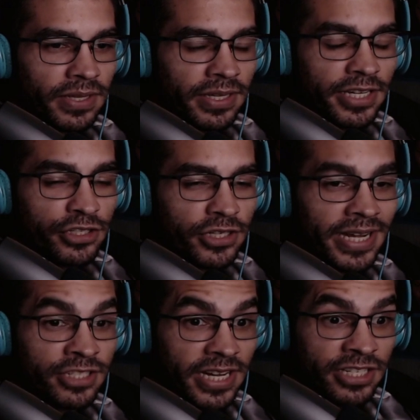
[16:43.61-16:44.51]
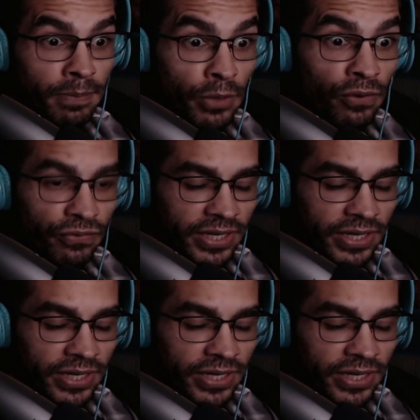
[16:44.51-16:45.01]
he sh- it's it's a movie.